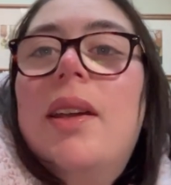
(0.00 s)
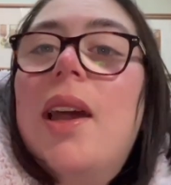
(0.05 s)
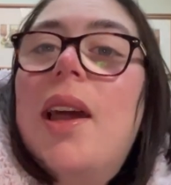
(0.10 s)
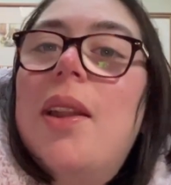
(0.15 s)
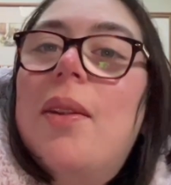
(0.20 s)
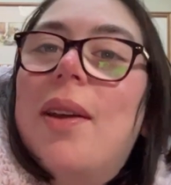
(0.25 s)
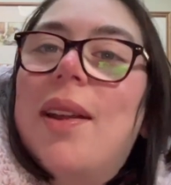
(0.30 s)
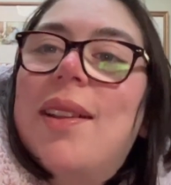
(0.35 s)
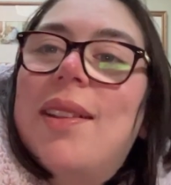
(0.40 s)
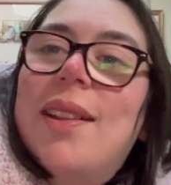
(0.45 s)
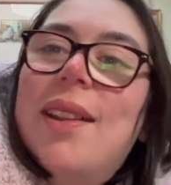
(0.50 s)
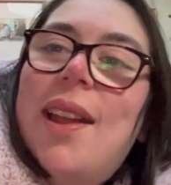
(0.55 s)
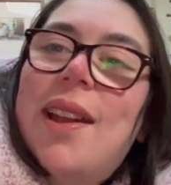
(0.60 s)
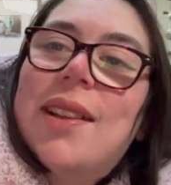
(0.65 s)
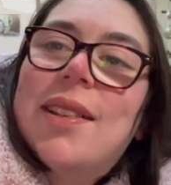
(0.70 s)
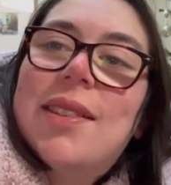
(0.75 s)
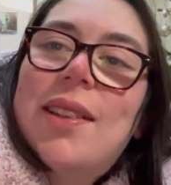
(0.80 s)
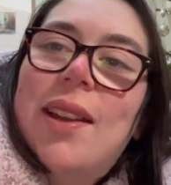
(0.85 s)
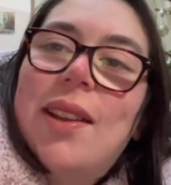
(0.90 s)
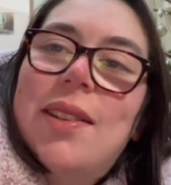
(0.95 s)
Anyway, the
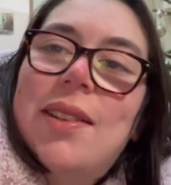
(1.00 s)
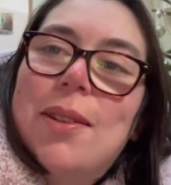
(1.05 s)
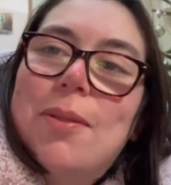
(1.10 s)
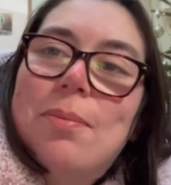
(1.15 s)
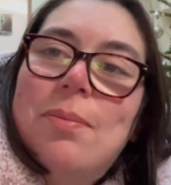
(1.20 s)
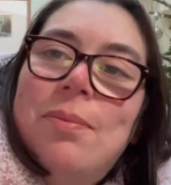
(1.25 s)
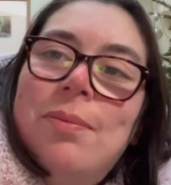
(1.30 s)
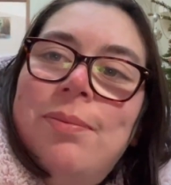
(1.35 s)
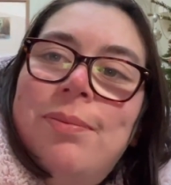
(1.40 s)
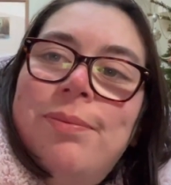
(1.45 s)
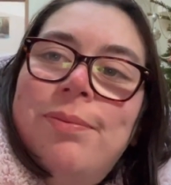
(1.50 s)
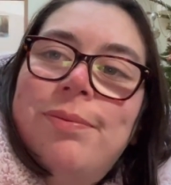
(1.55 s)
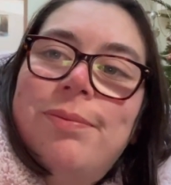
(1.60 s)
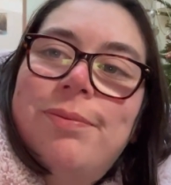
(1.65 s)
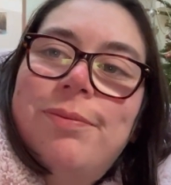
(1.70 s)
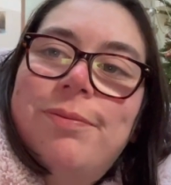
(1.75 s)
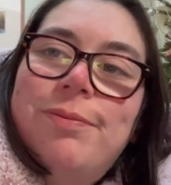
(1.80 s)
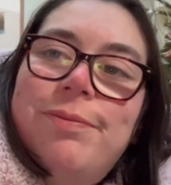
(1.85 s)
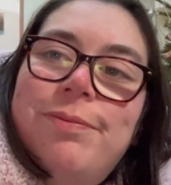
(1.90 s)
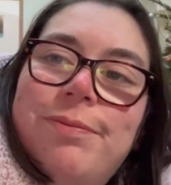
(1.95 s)
next item.
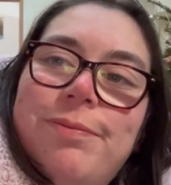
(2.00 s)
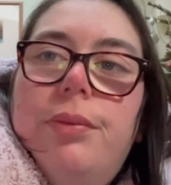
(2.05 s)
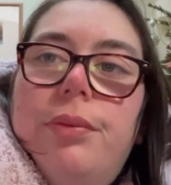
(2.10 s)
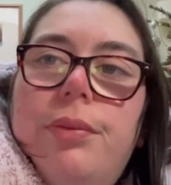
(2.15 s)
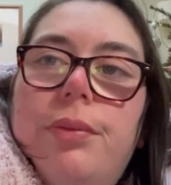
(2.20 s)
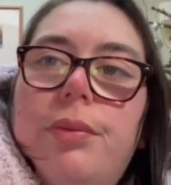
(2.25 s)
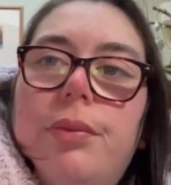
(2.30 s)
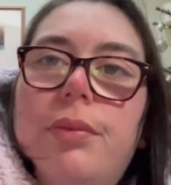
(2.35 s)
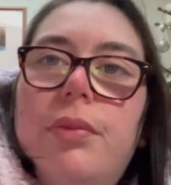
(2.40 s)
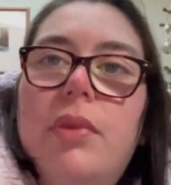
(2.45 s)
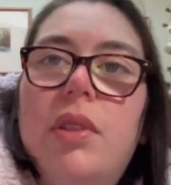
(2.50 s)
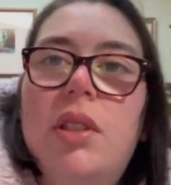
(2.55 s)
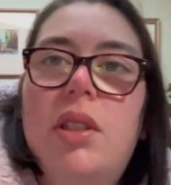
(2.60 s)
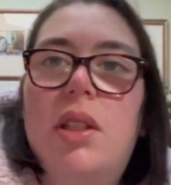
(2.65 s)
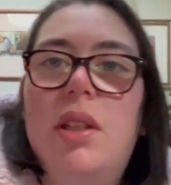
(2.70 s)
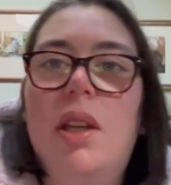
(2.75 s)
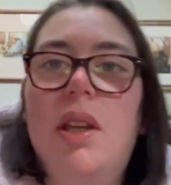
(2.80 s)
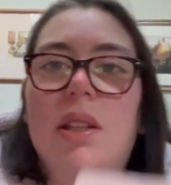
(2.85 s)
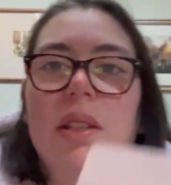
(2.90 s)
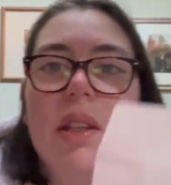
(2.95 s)
So
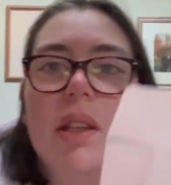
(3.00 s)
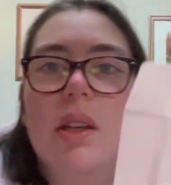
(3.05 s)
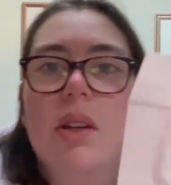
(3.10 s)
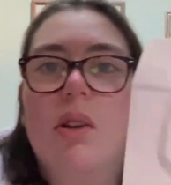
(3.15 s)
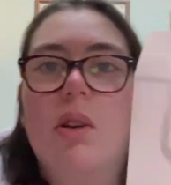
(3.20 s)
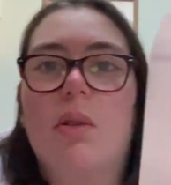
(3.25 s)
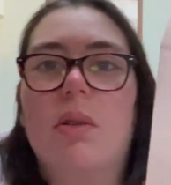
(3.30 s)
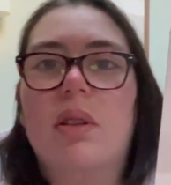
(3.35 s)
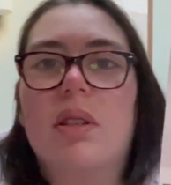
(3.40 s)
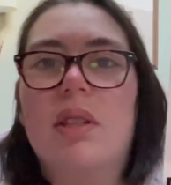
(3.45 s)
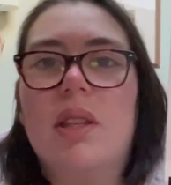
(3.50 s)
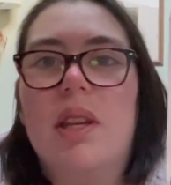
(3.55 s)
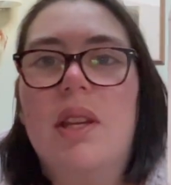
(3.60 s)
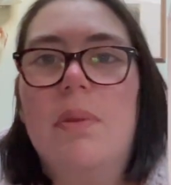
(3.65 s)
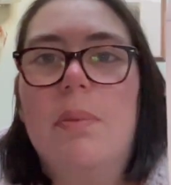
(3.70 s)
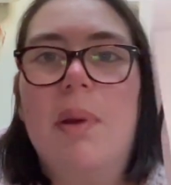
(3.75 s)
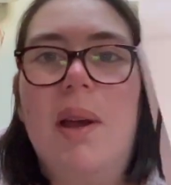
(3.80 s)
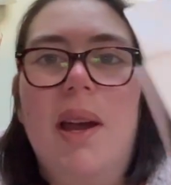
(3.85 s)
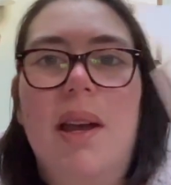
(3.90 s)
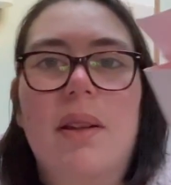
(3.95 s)
the next thing I got was
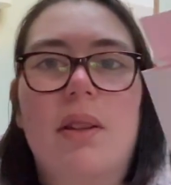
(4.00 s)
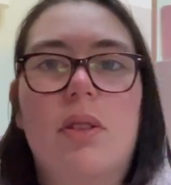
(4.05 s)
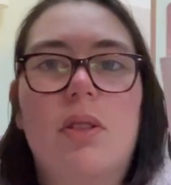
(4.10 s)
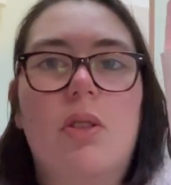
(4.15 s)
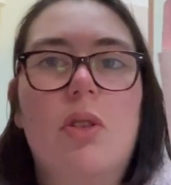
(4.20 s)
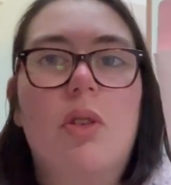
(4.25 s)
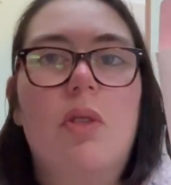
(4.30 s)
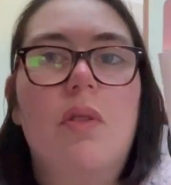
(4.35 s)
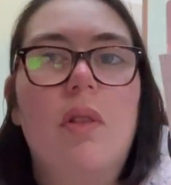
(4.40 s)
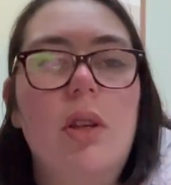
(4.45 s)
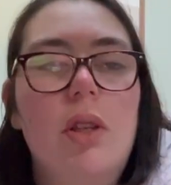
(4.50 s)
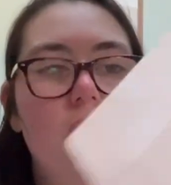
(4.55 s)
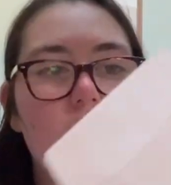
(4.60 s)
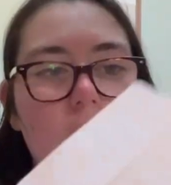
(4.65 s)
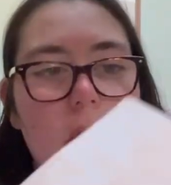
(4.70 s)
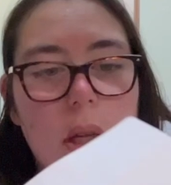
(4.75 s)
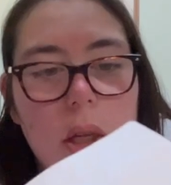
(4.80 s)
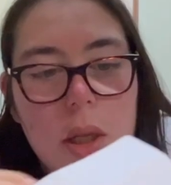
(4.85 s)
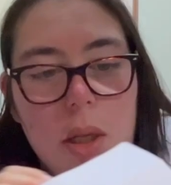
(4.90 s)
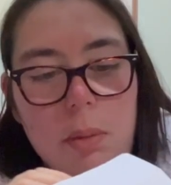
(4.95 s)
a Pandora
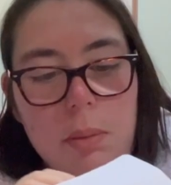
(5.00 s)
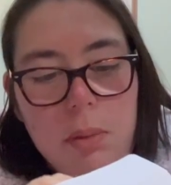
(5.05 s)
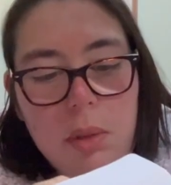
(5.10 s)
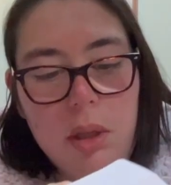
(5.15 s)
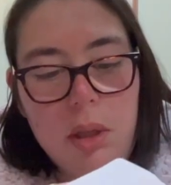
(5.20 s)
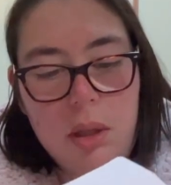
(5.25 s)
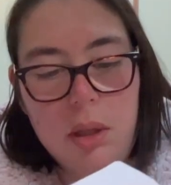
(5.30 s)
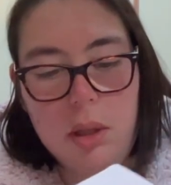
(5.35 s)
charm.